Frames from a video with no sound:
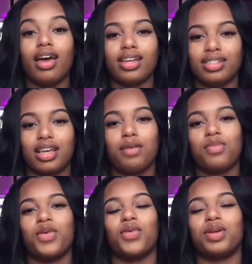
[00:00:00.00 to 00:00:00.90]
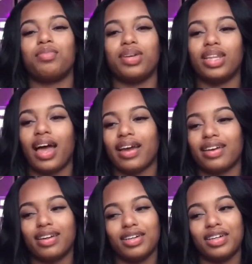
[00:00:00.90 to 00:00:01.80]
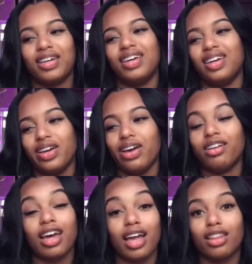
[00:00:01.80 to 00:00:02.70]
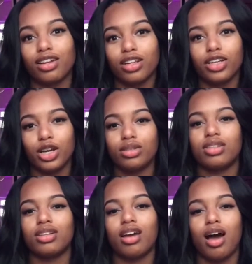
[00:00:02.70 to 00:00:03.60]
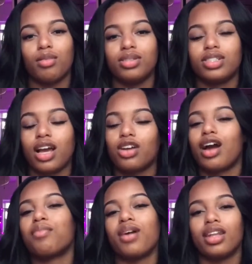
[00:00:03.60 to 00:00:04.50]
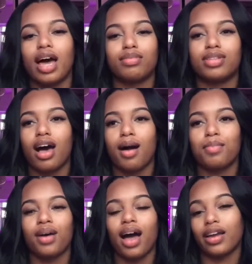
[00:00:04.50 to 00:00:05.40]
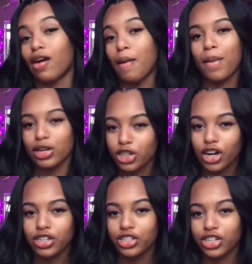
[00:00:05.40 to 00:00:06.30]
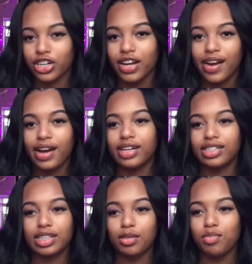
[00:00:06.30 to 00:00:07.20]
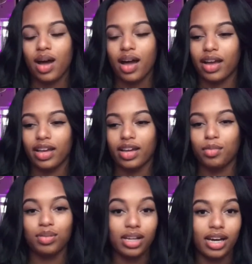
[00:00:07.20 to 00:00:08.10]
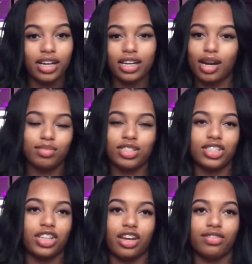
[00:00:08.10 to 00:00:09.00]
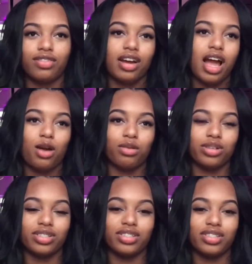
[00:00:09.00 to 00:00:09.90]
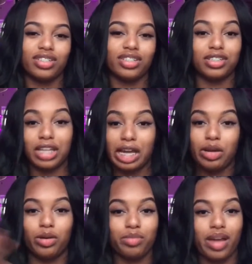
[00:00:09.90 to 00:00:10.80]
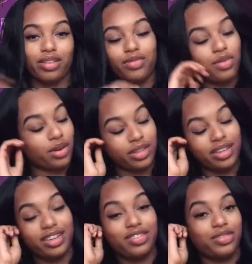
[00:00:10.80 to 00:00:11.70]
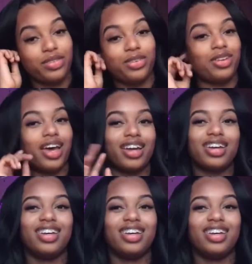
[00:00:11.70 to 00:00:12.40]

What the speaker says: example would be like I literally go to the commons, I grab my laptop, I grab my charger, sit by a plug, and I'm just in there for hours, like going back and forth and getting food. Like